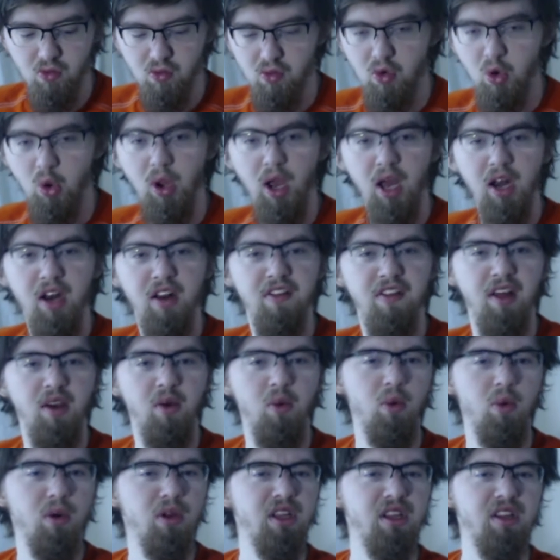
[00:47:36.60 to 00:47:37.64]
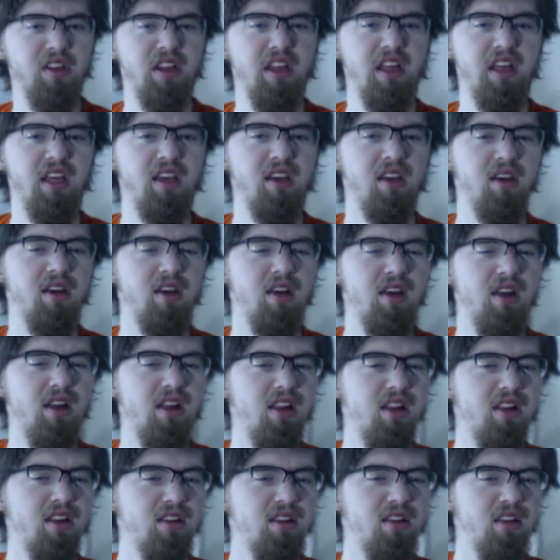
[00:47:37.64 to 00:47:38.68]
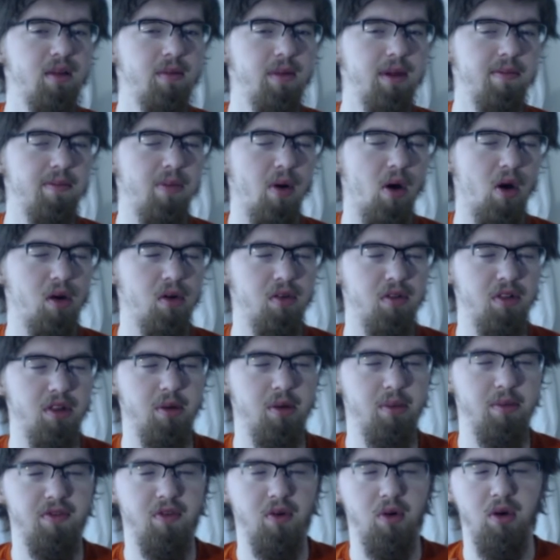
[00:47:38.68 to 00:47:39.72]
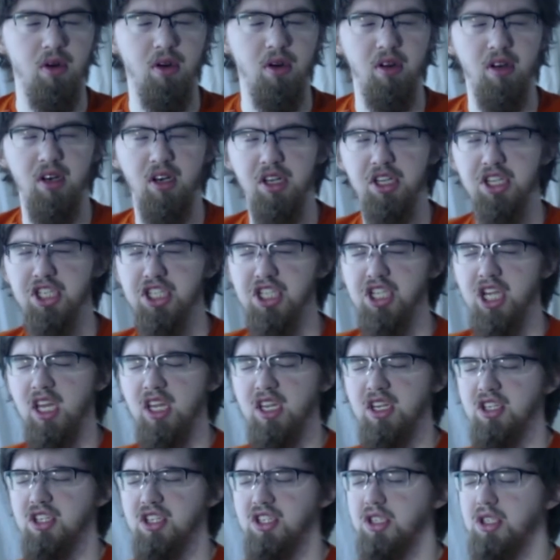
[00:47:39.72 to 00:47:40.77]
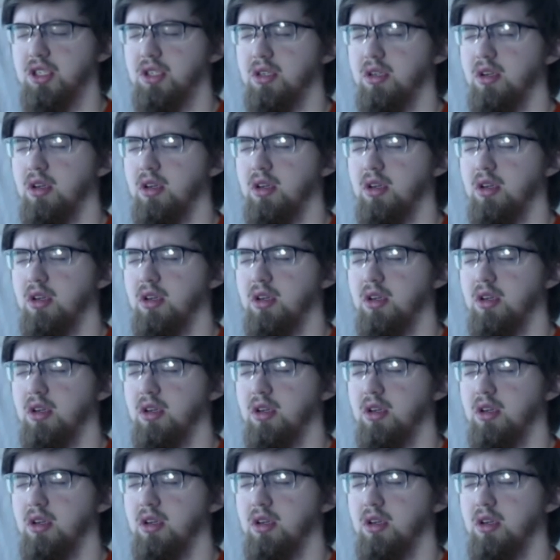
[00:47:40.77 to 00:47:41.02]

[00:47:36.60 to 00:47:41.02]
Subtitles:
who kind of like willingly let me borrow them for an exchange.